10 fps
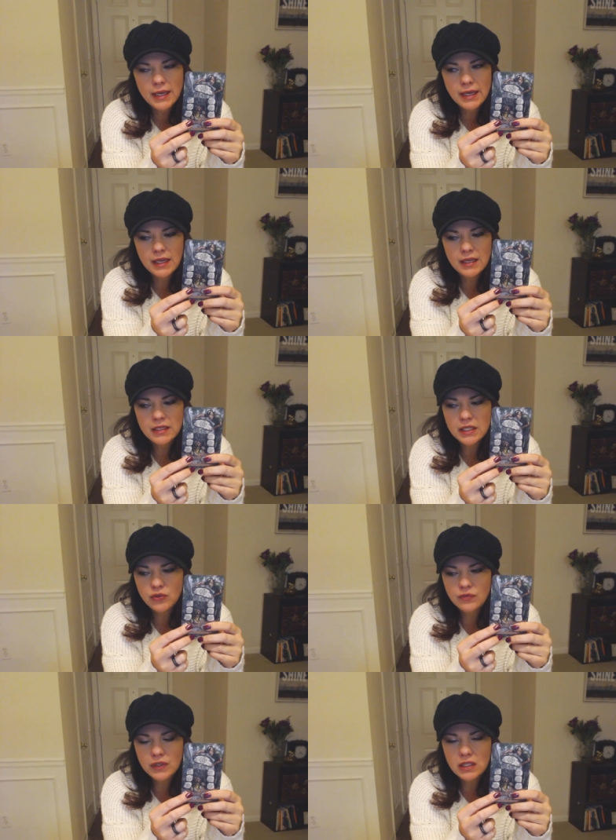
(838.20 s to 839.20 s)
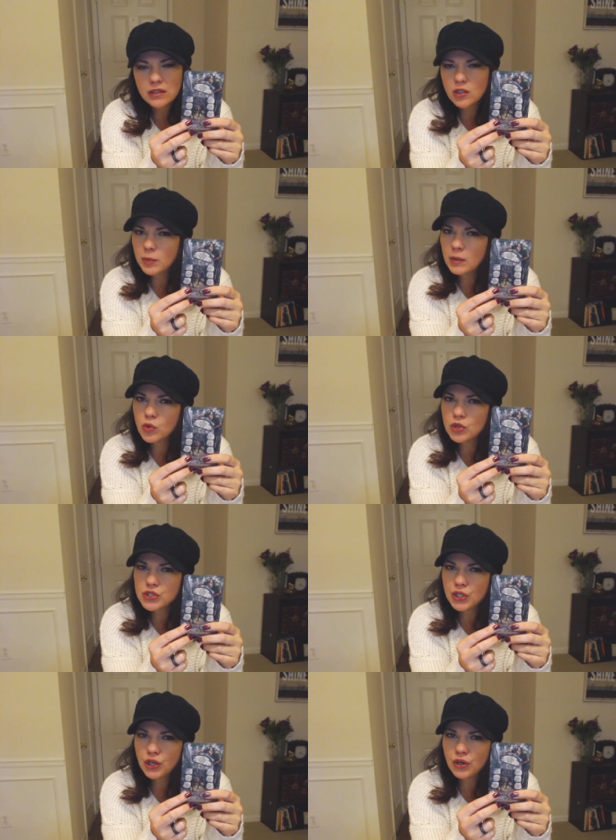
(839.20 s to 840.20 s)
And you feel a little bit more
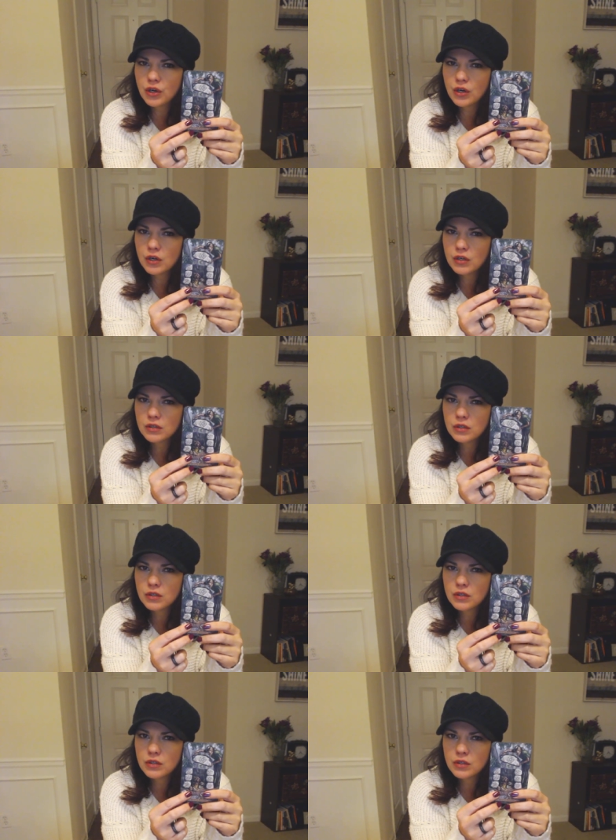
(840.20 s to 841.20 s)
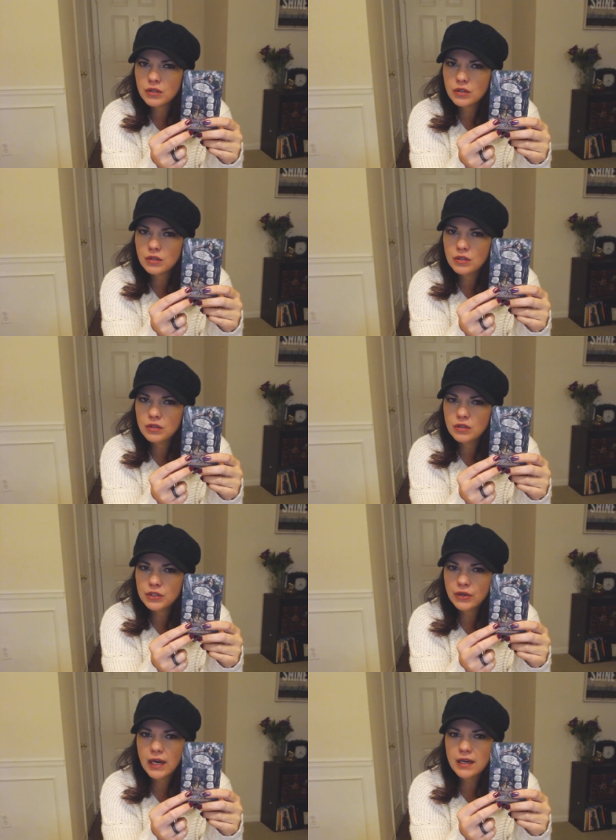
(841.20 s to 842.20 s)
secure.
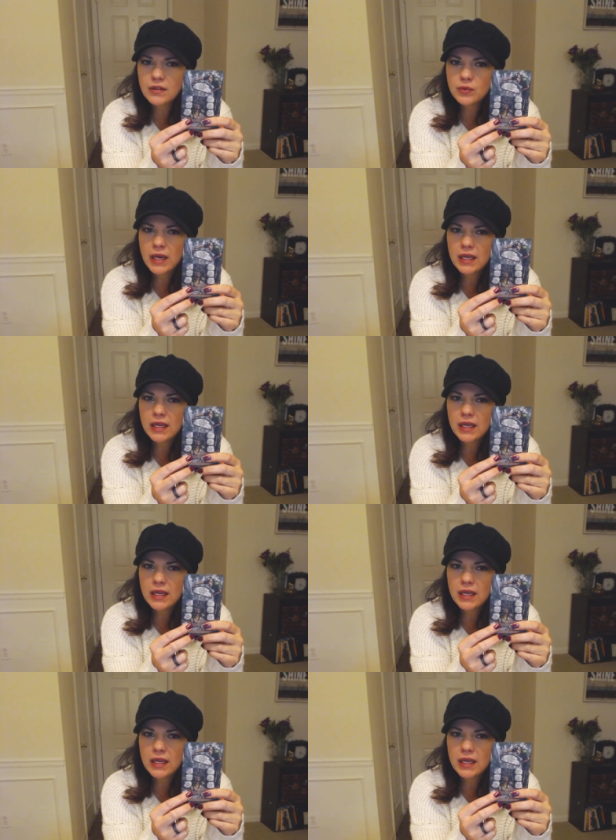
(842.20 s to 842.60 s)
You're out of the